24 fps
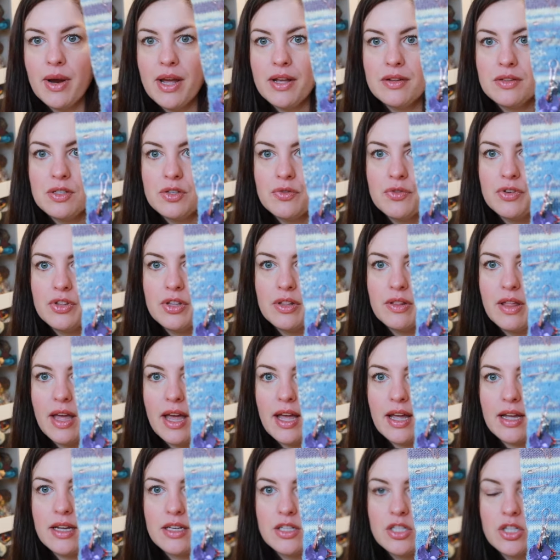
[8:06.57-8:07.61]
rounds for the
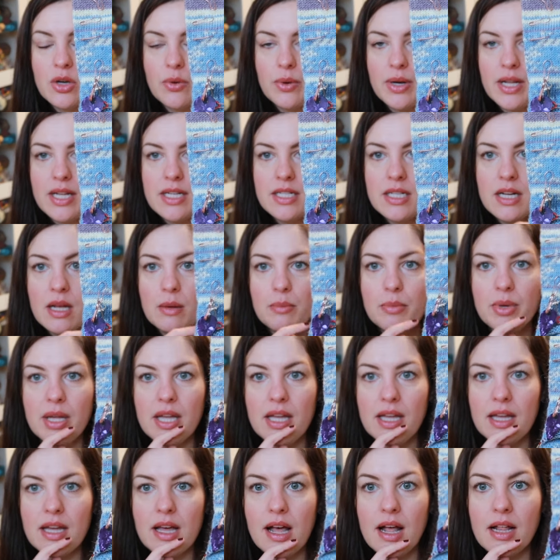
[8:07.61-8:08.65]
leg. So it ended up
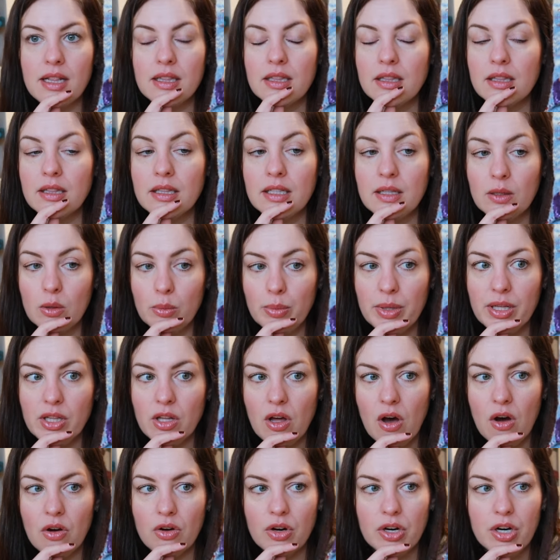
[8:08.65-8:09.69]
being a little bit
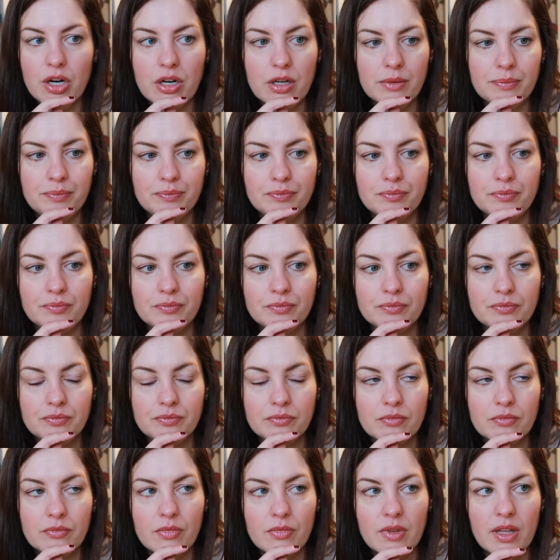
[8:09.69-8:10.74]
longer
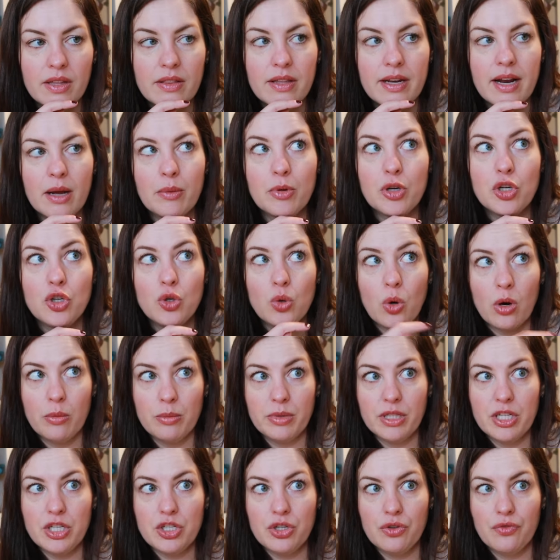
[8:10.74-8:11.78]
than I would
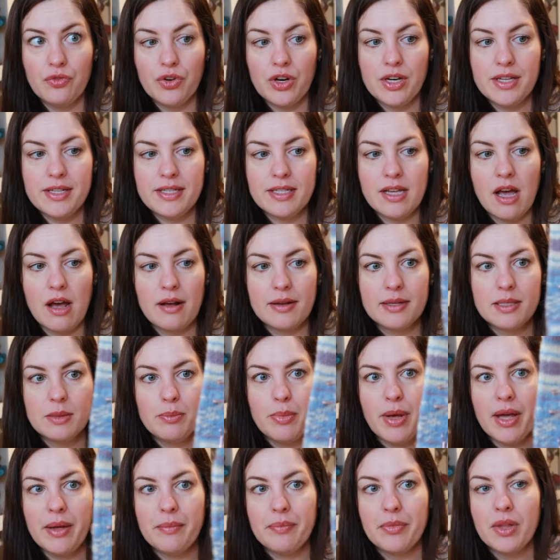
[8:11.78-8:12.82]
normally do for his socks,
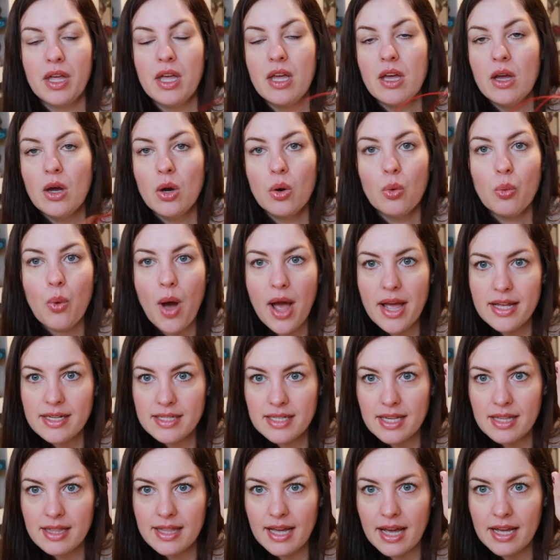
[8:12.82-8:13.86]
but Wyatt
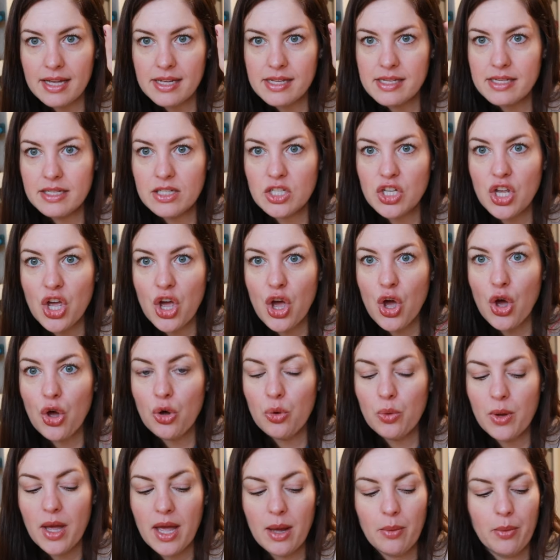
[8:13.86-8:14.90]
said that is
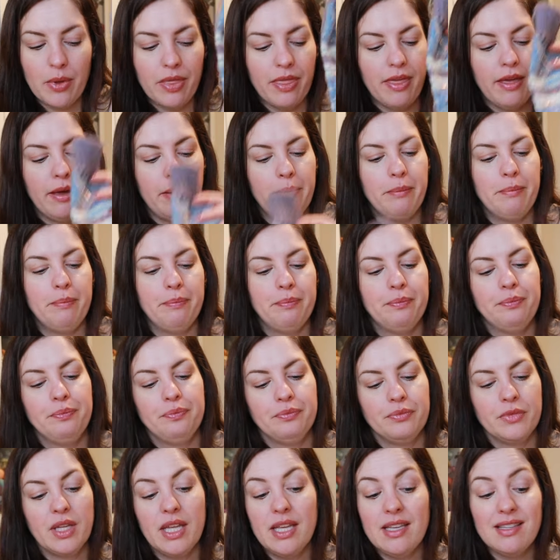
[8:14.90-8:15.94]
okay.
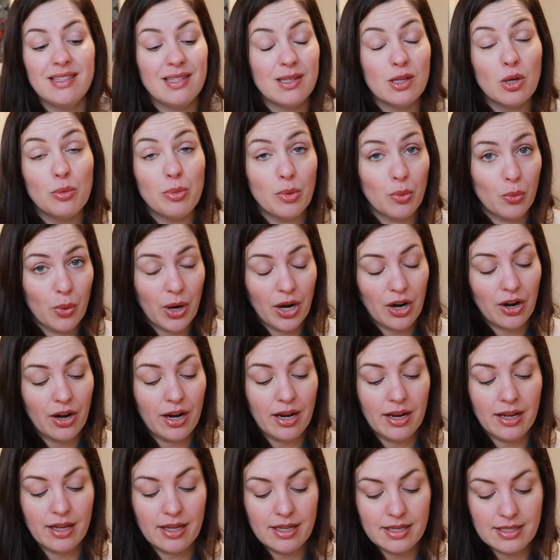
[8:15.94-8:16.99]
He's still been
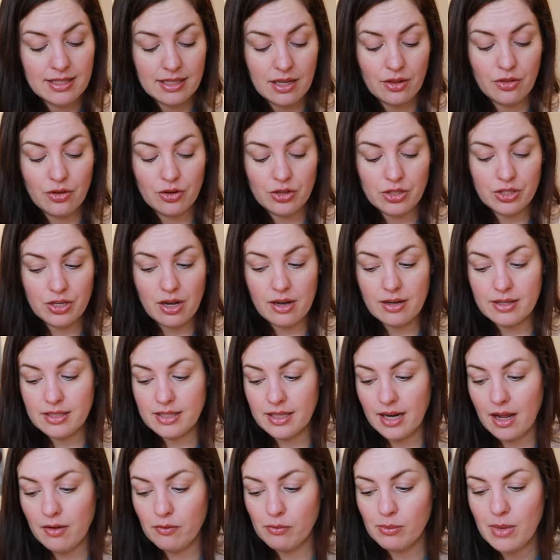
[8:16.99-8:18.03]
wearing his other socks
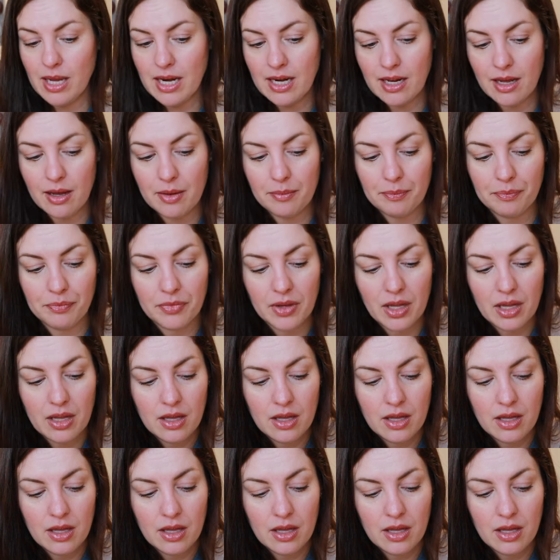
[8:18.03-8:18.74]
that I've made him